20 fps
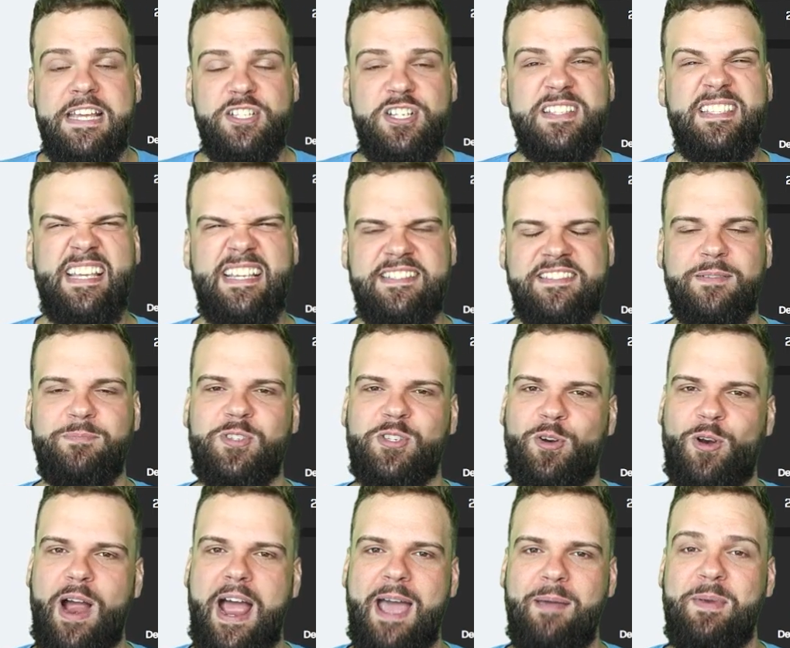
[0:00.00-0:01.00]
Just hit
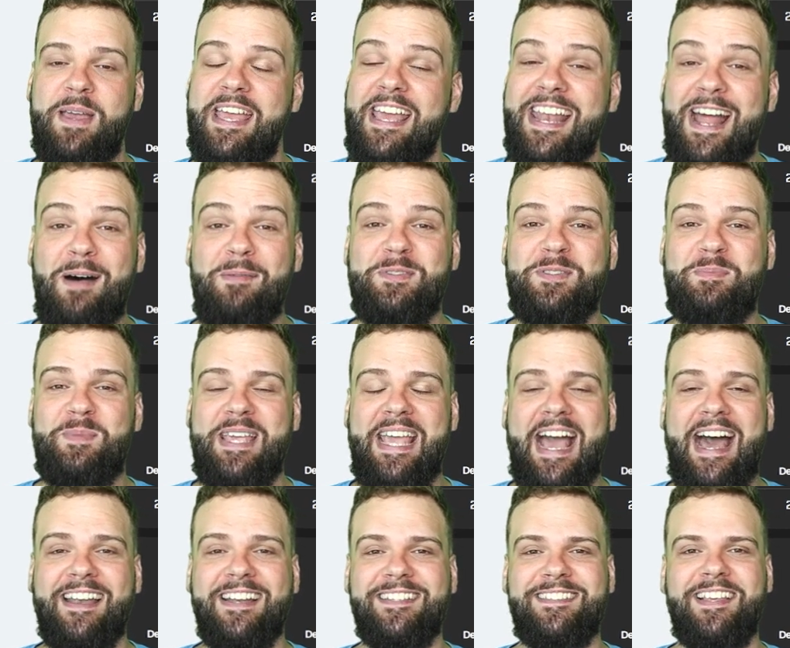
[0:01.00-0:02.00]
subscribe. It helps
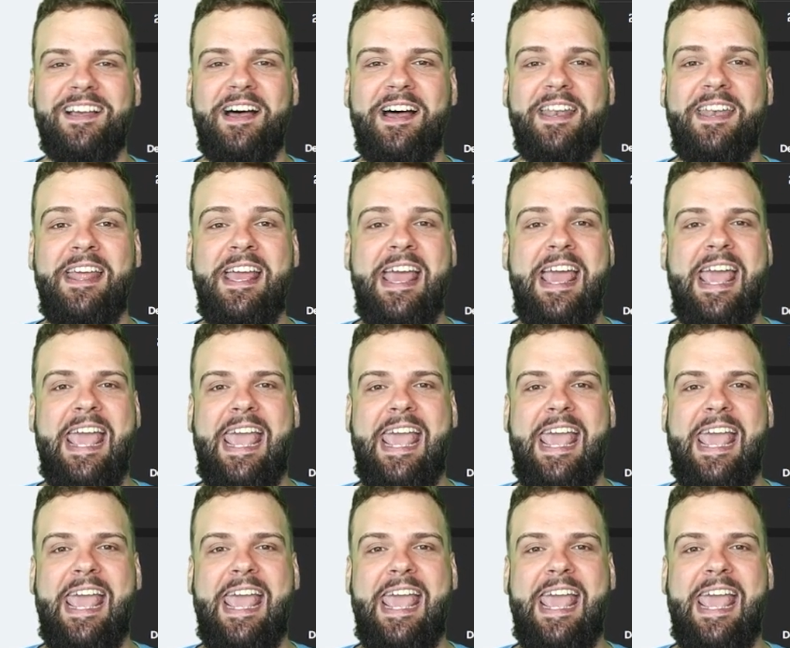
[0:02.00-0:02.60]
me out a ton.